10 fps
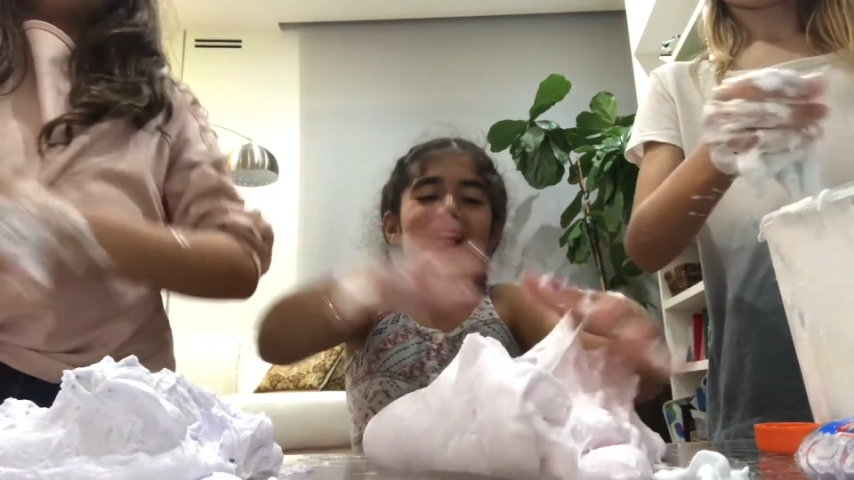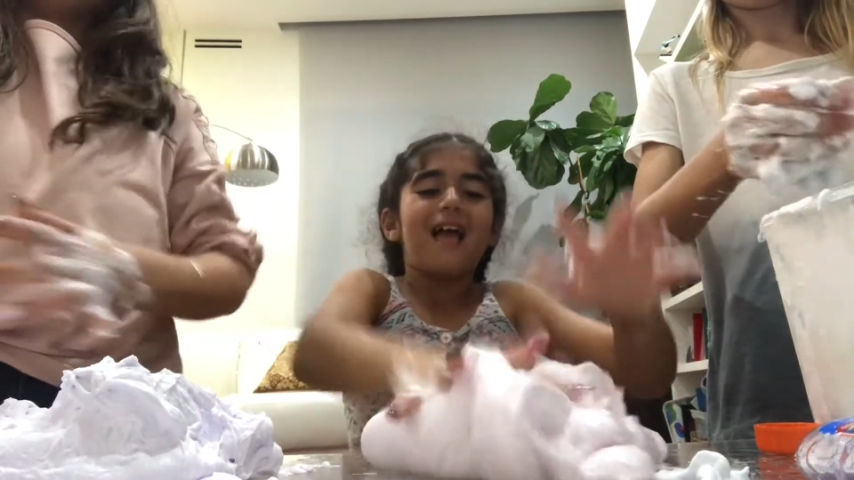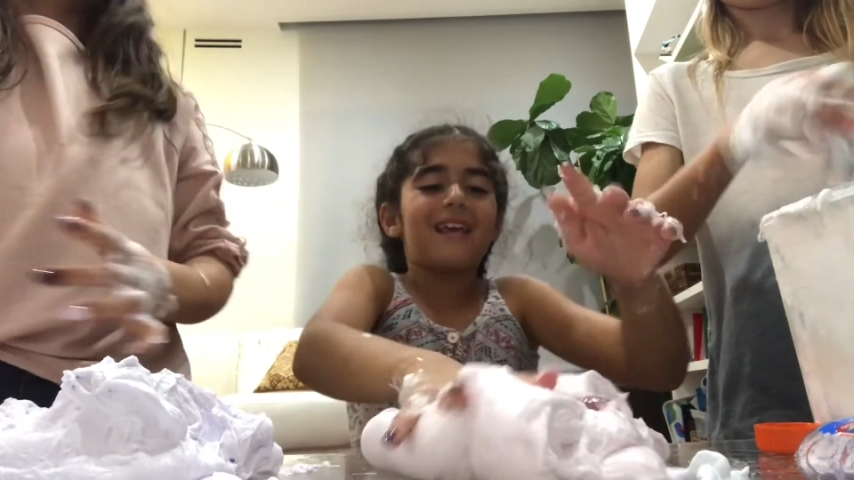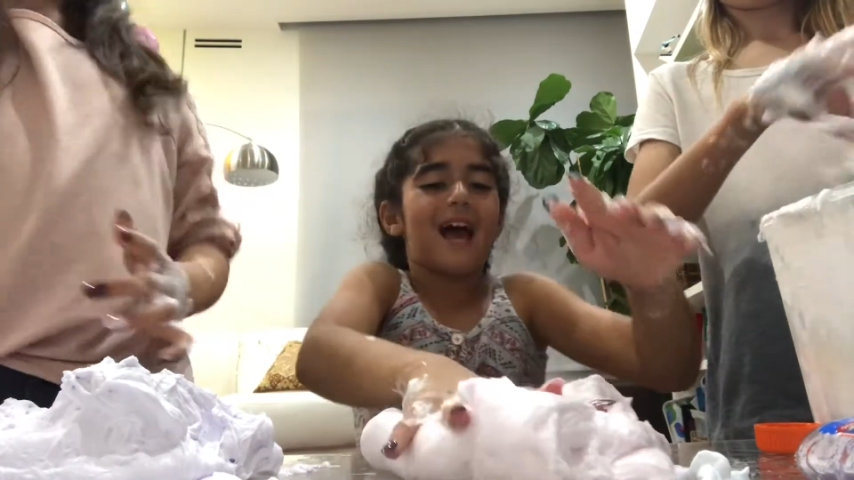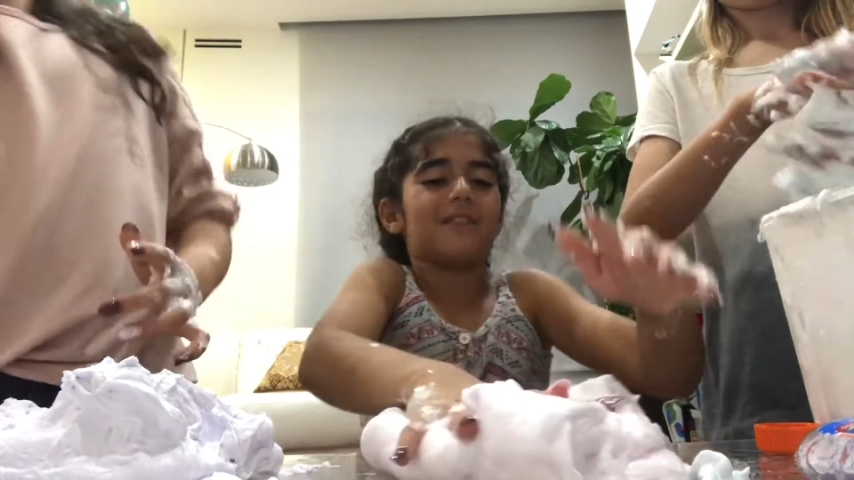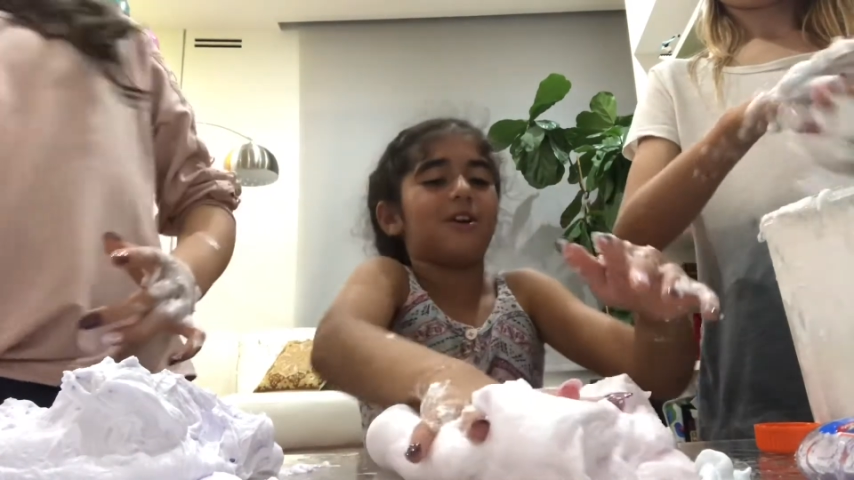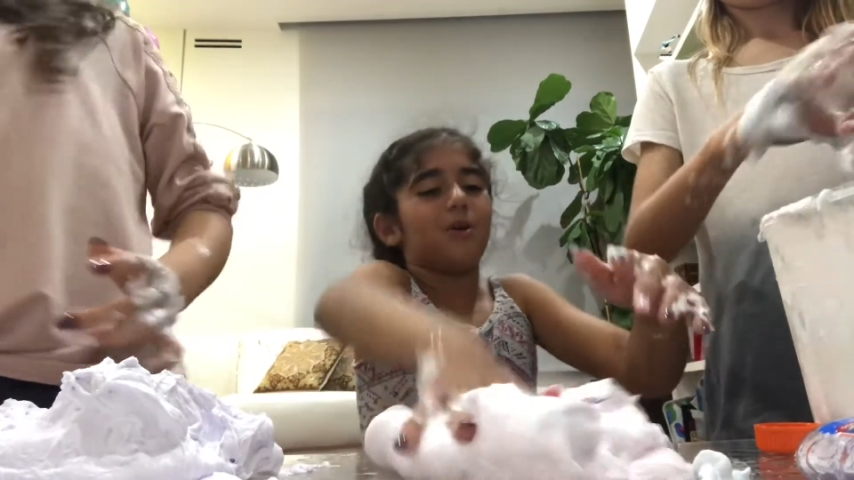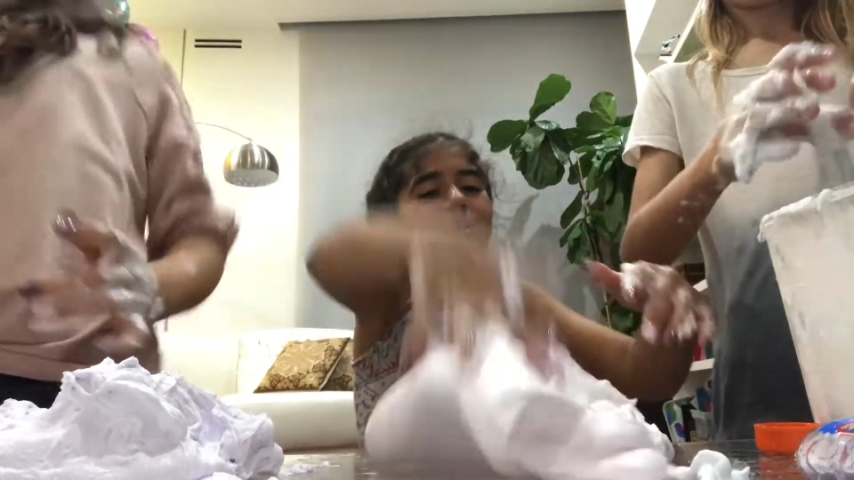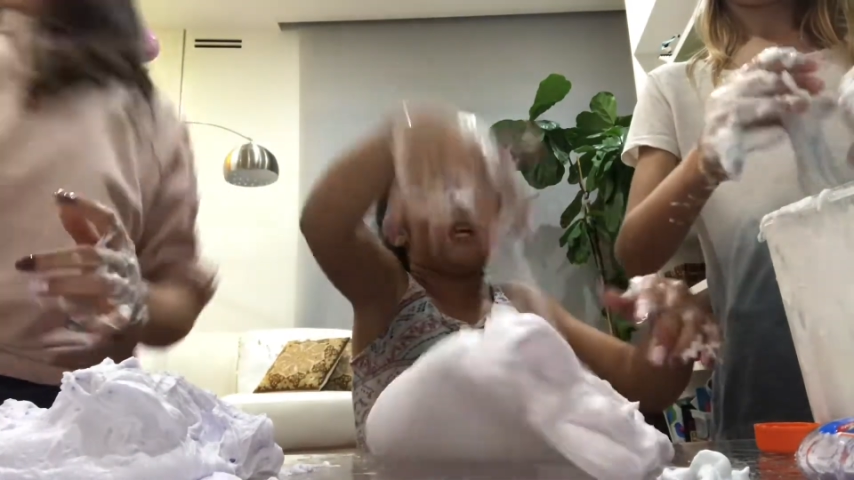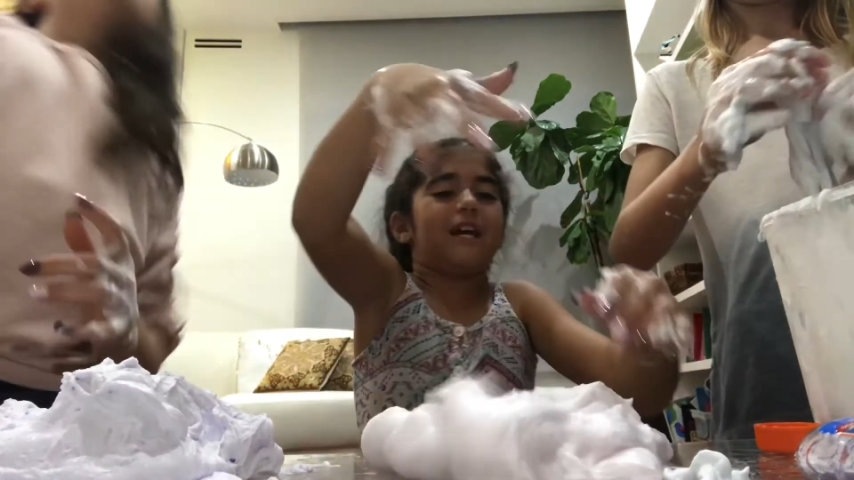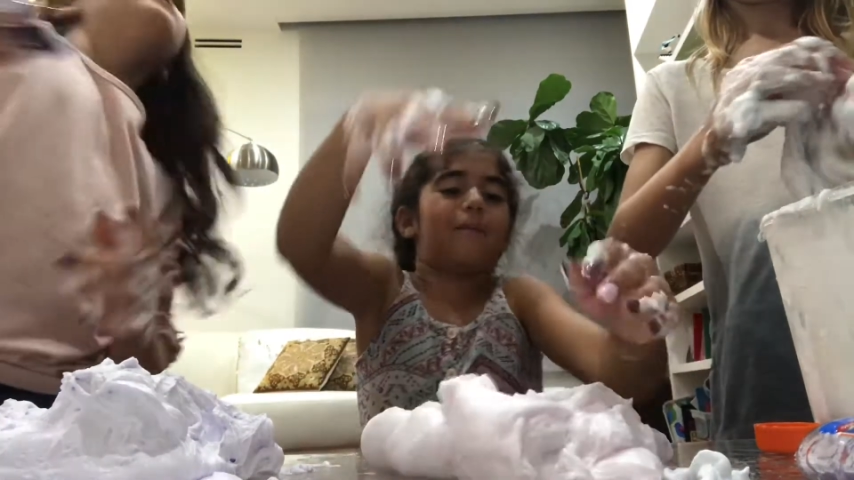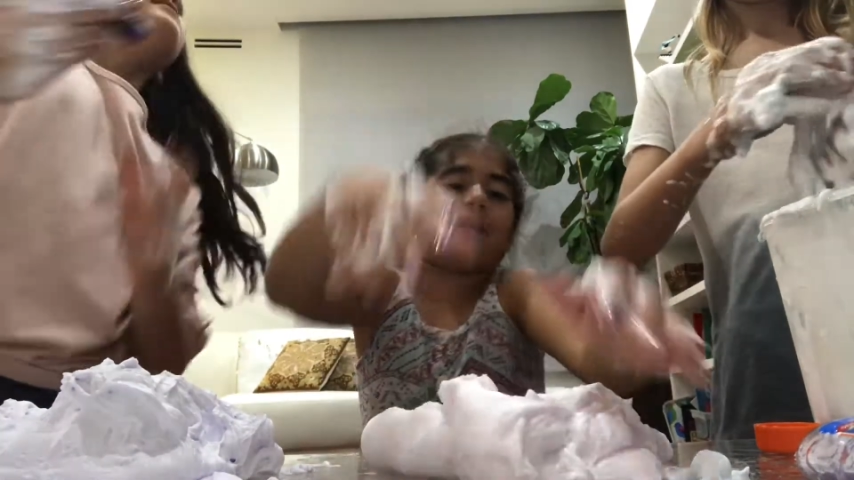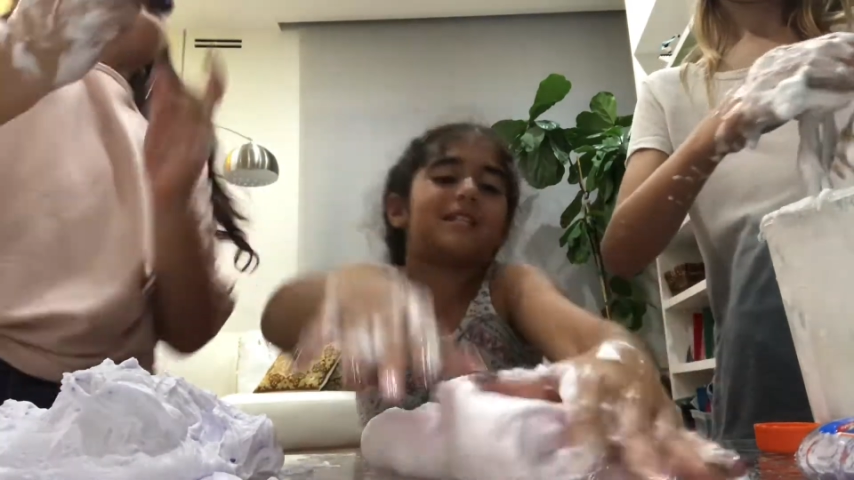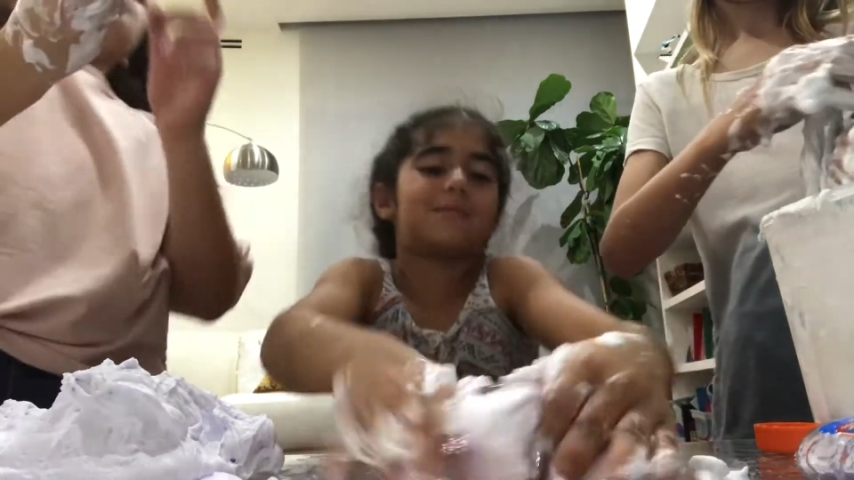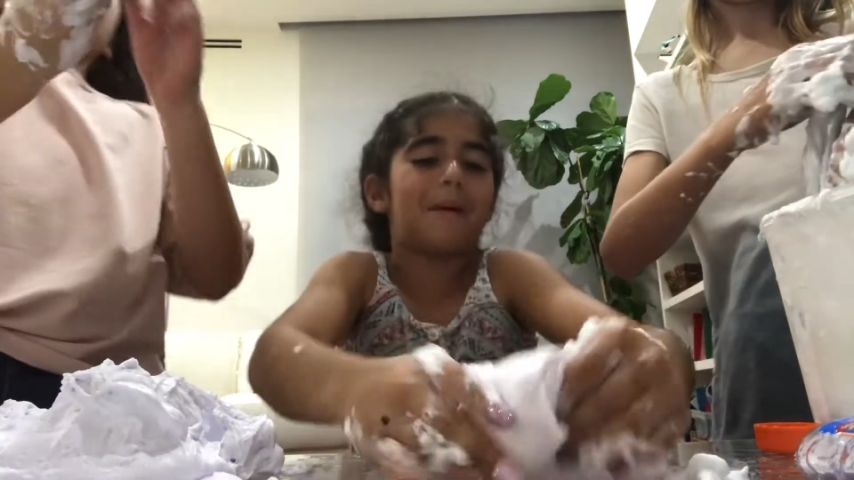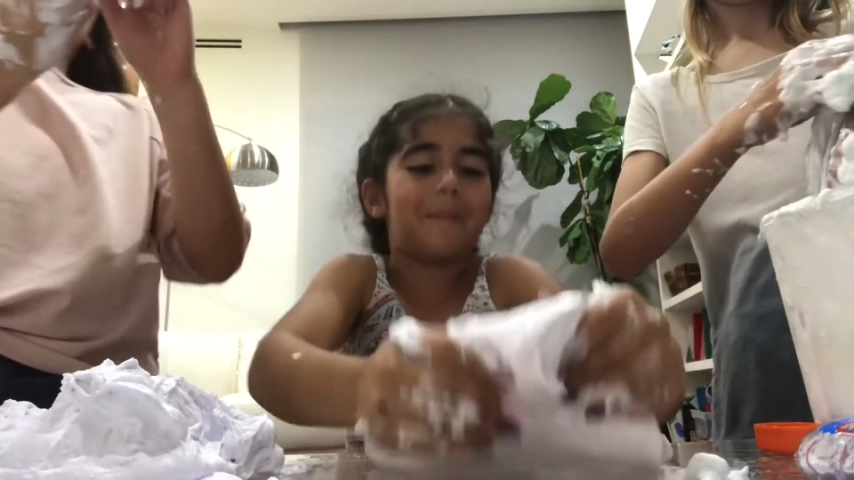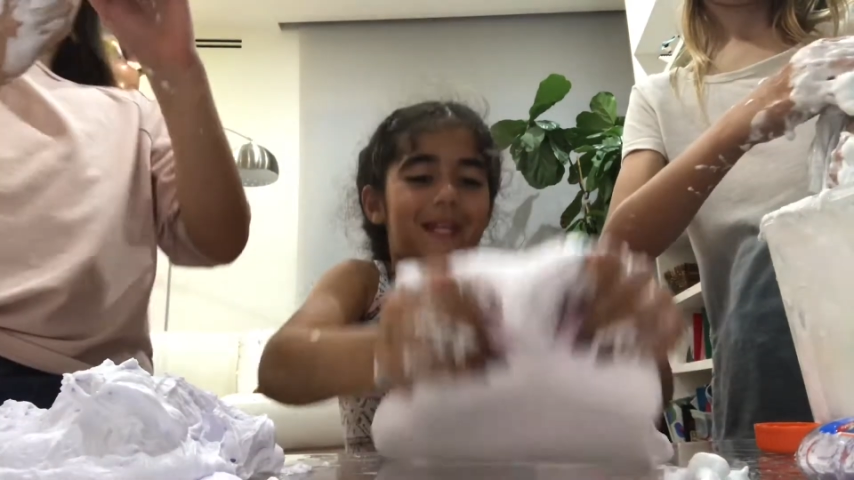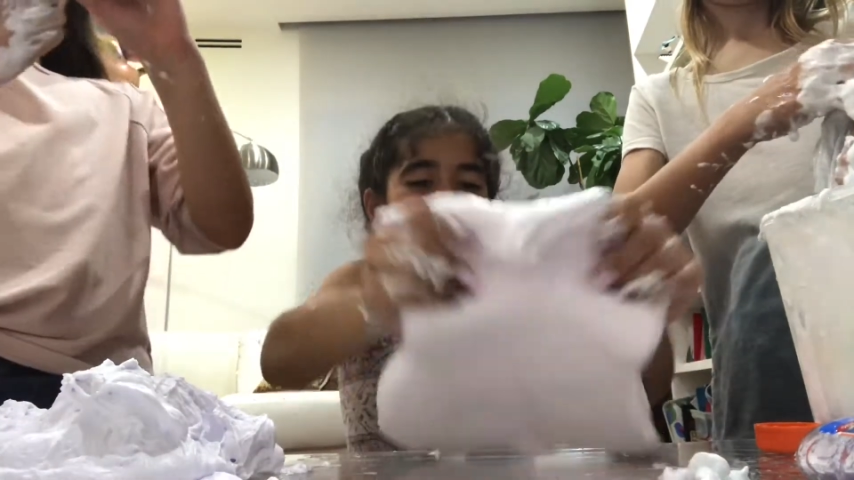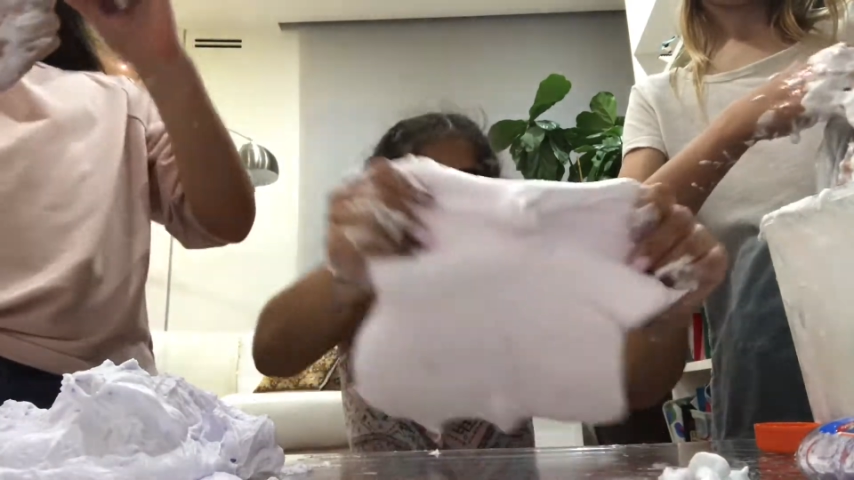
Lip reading: Yeah, they're only here because it's my B-day,